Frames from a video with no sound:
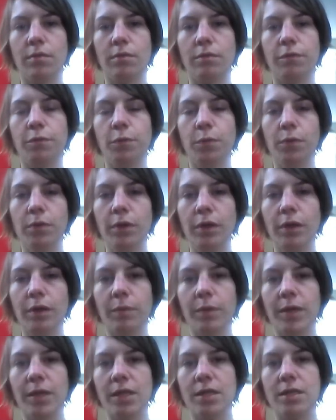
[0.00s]
fooling
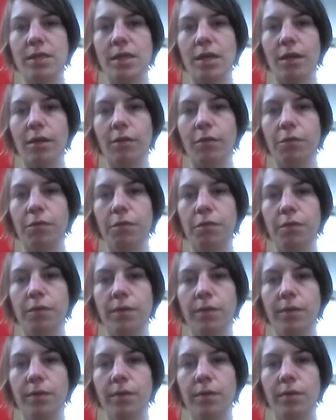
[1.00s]
oneself
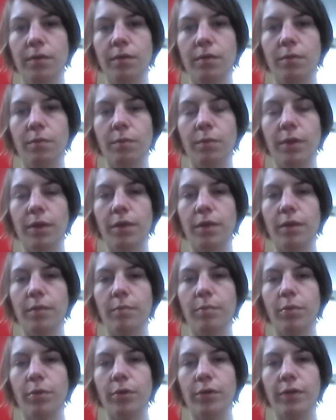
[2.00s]
with the
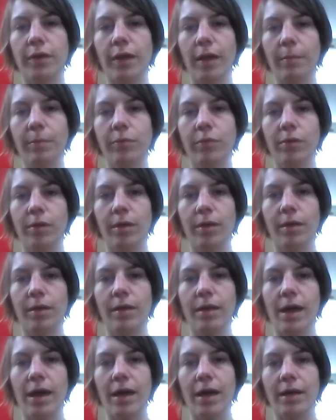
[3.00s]
perception
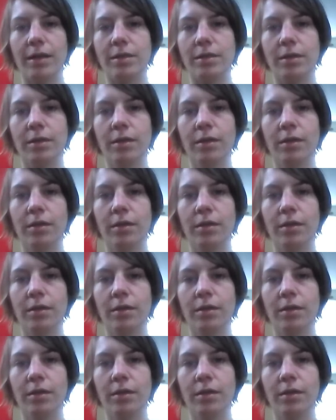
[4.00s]
that